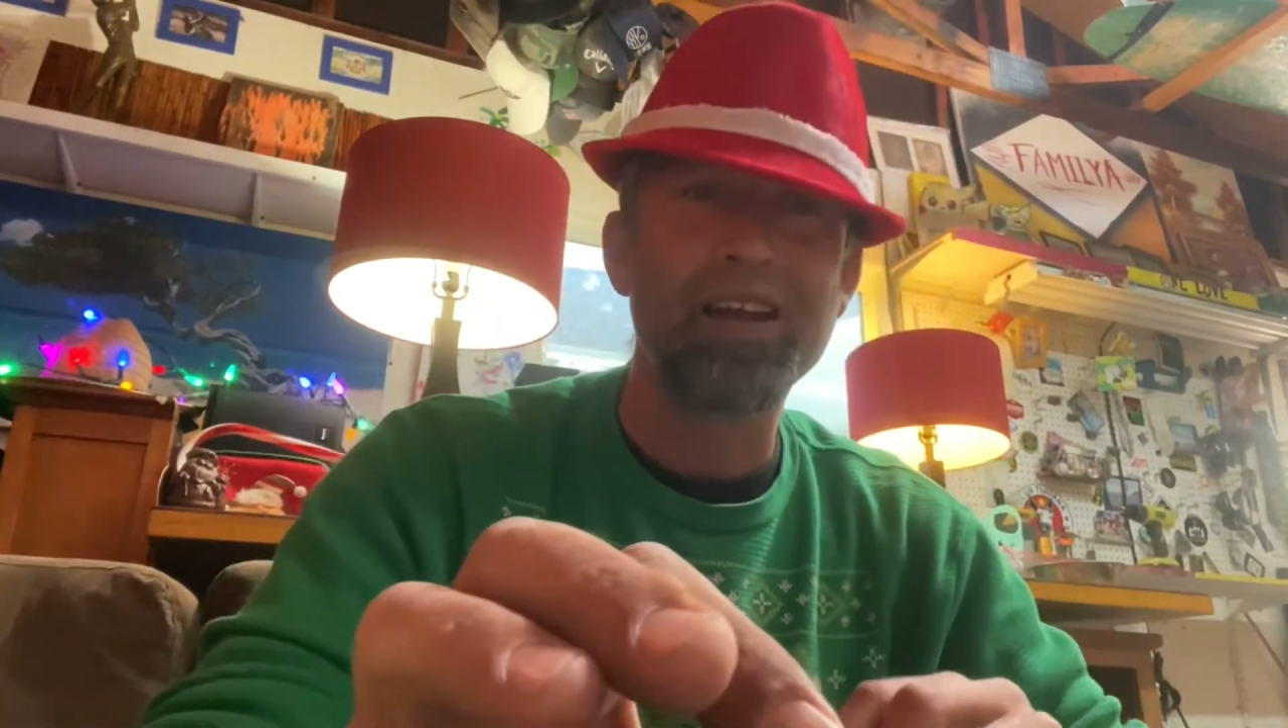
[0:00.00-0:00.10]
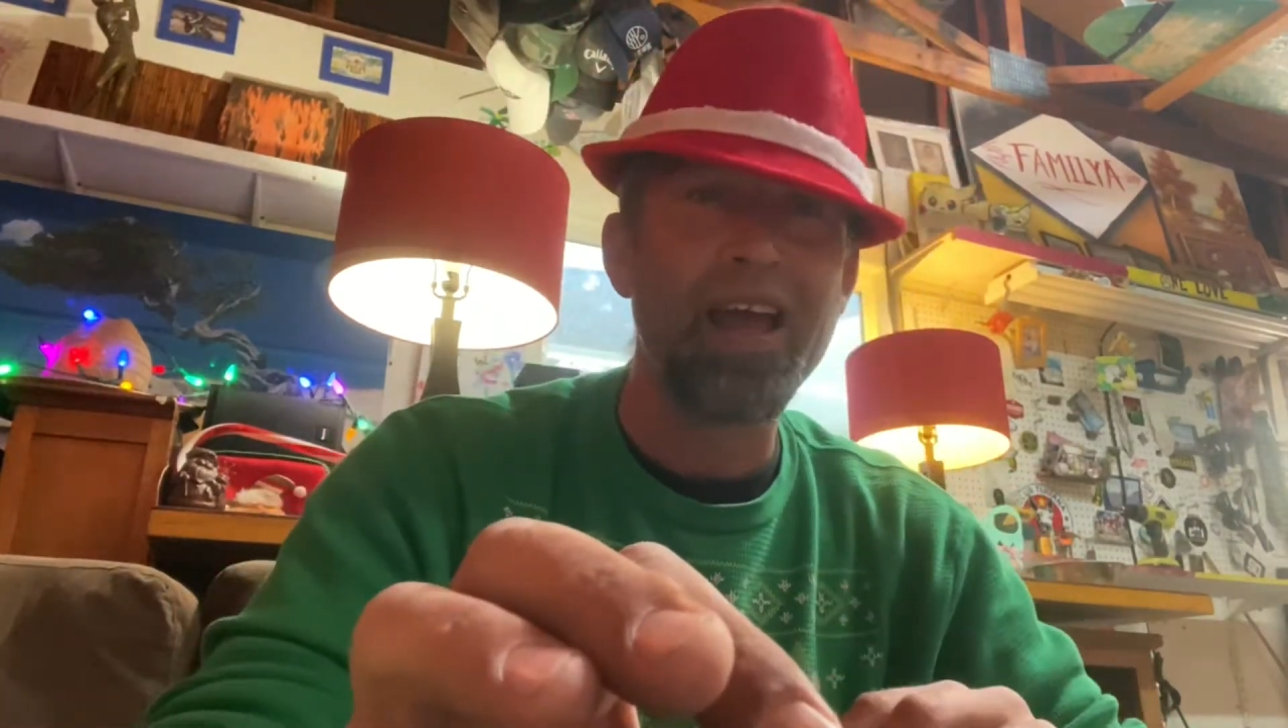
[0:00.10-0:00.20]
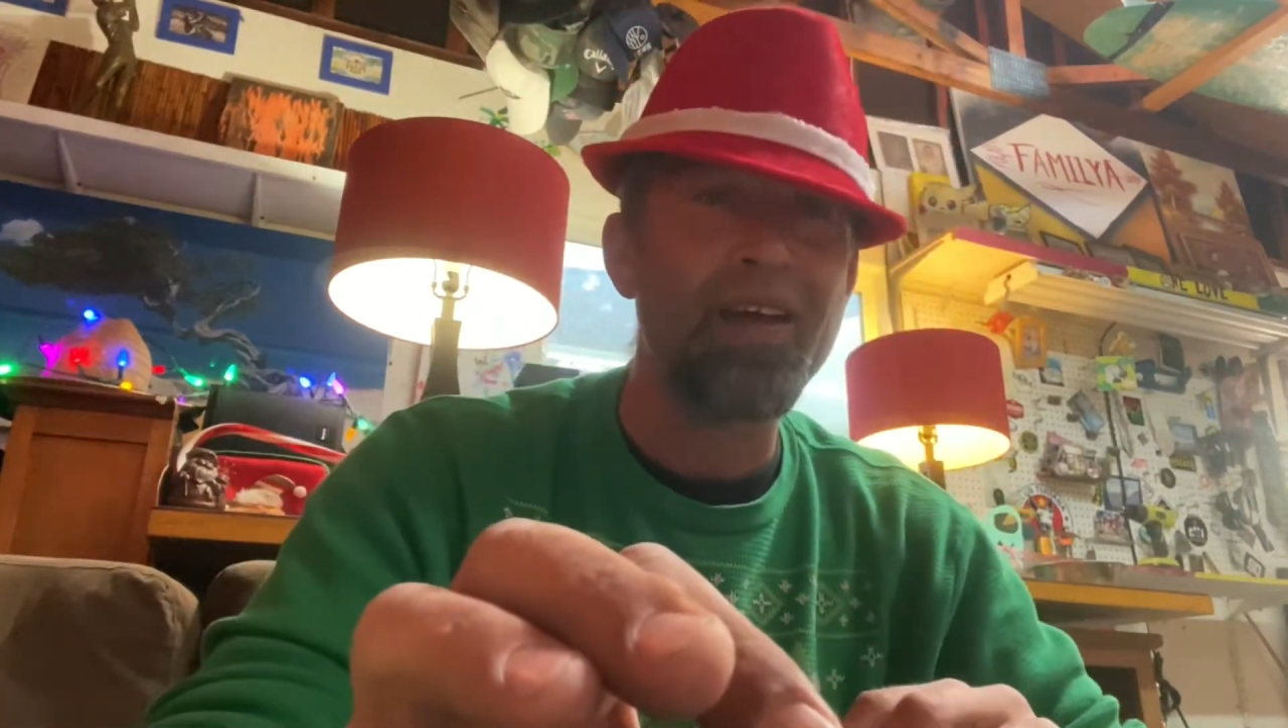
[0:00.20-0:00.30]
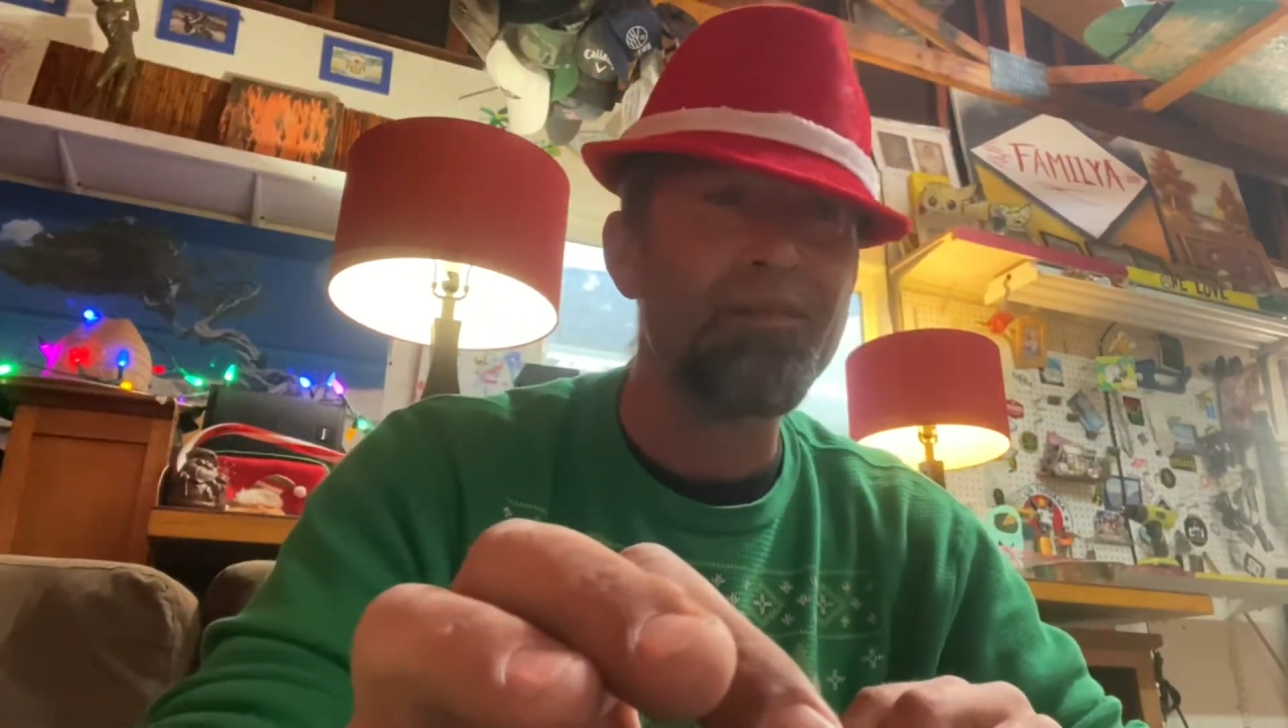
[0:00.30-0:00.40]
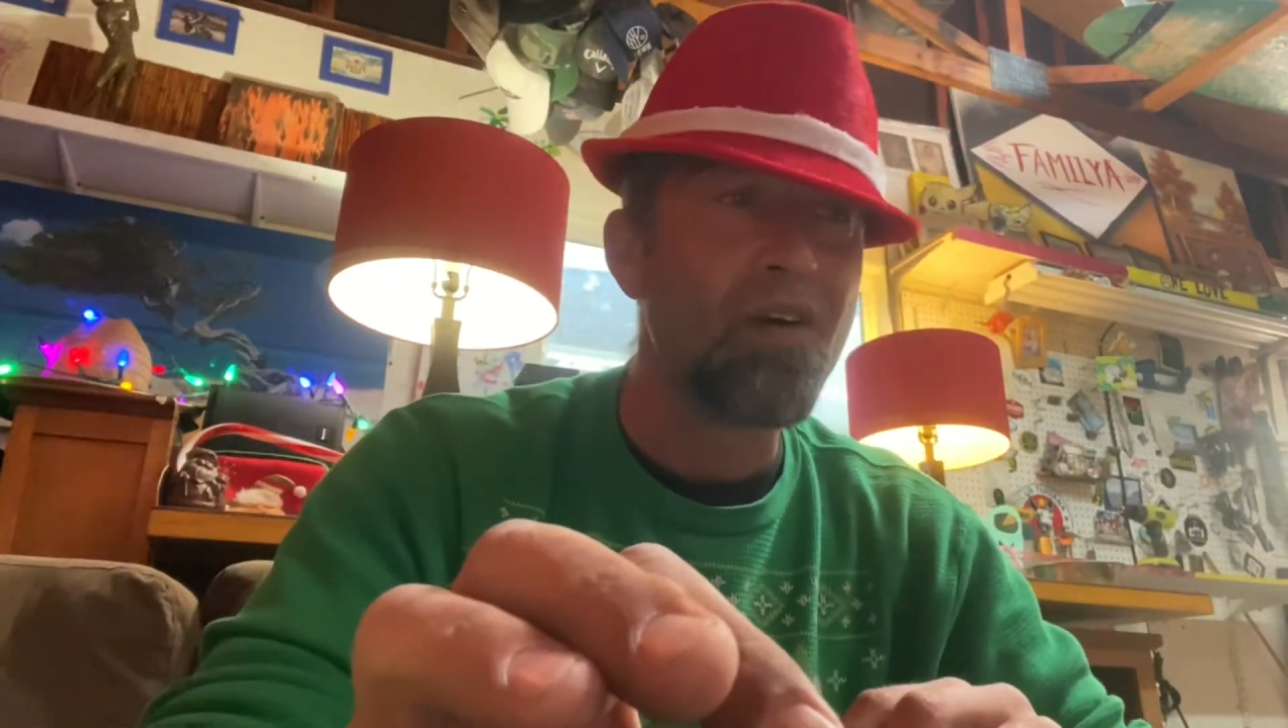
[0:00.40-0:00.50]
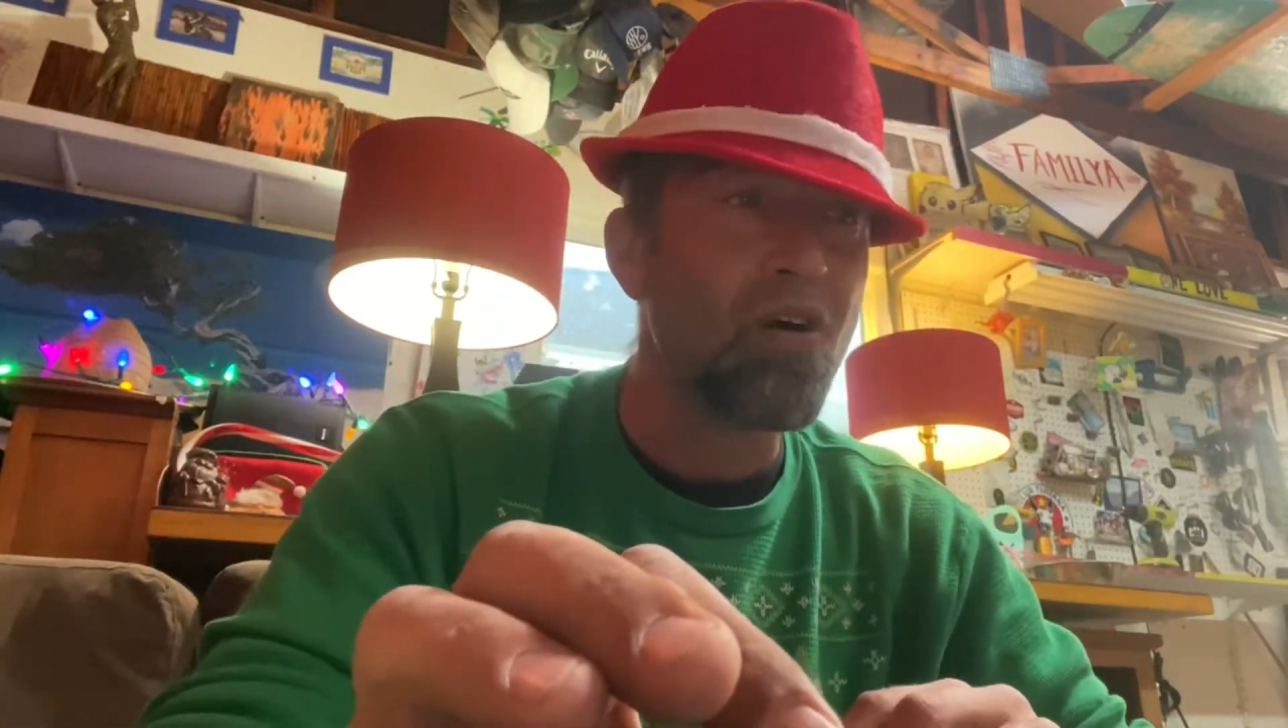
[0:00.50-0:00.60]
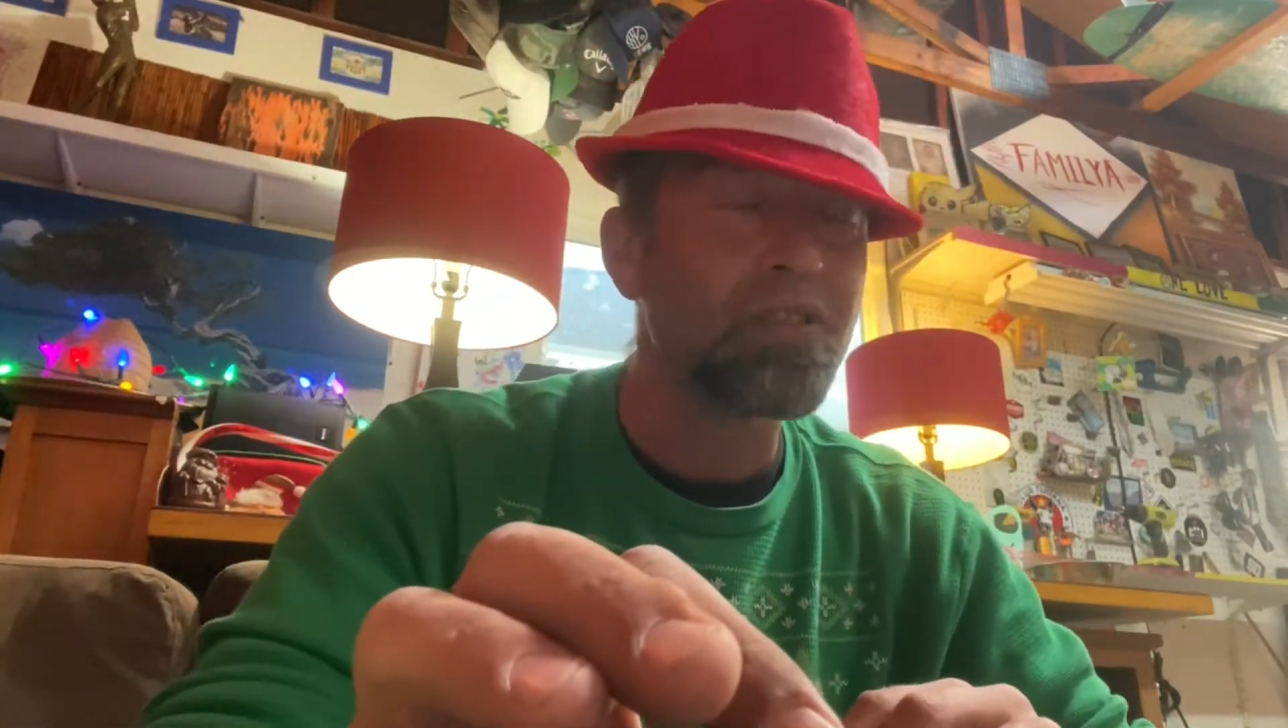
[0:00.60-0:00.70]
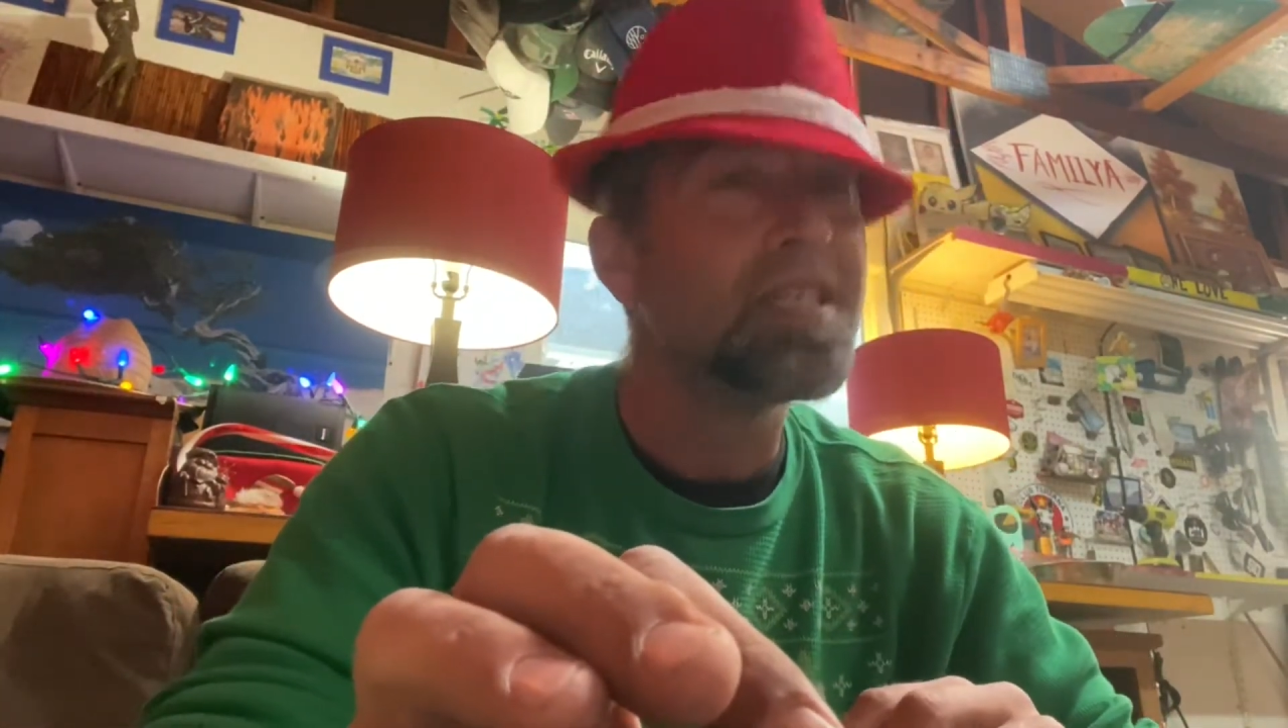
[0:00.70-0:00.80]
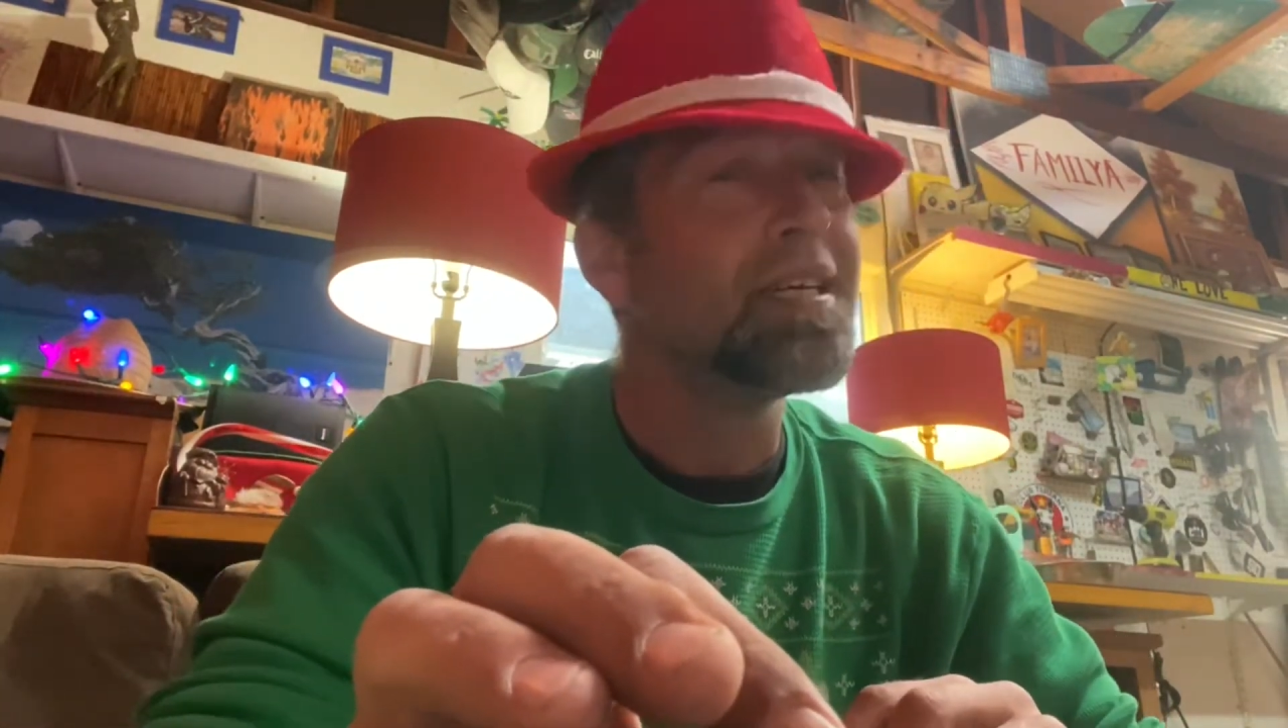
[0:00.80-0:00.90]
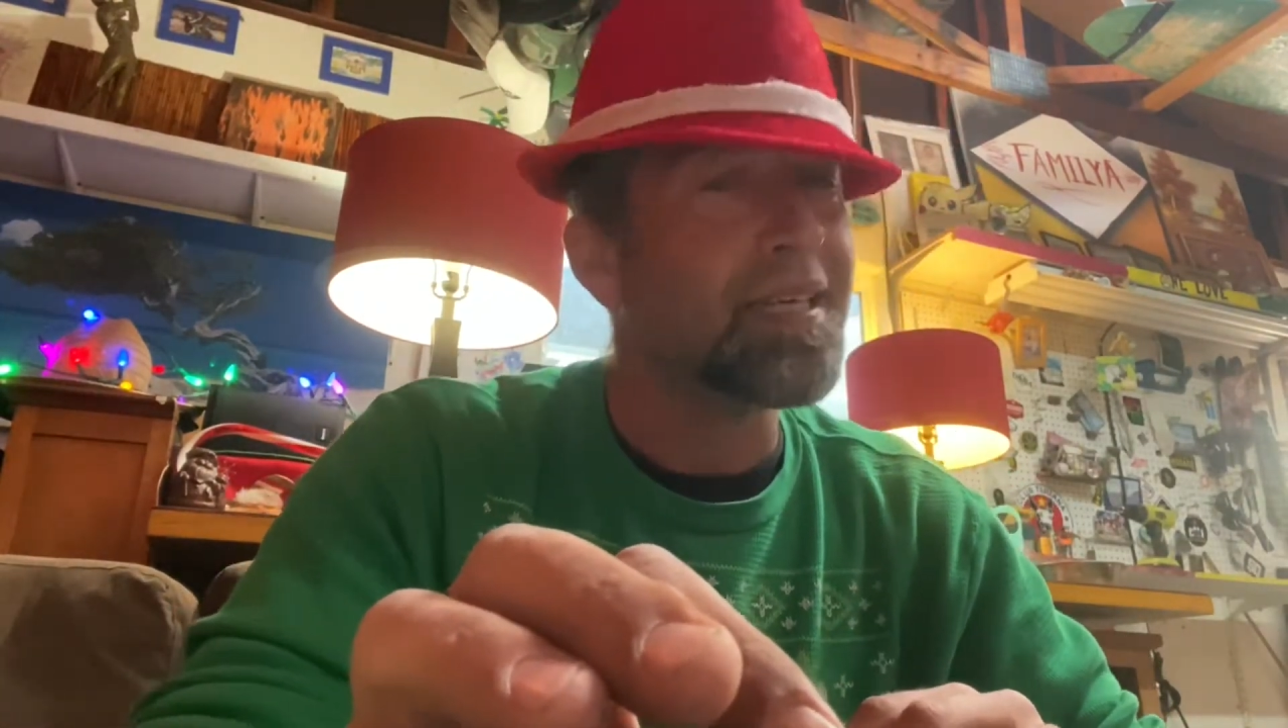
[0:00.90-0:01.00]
name, folks.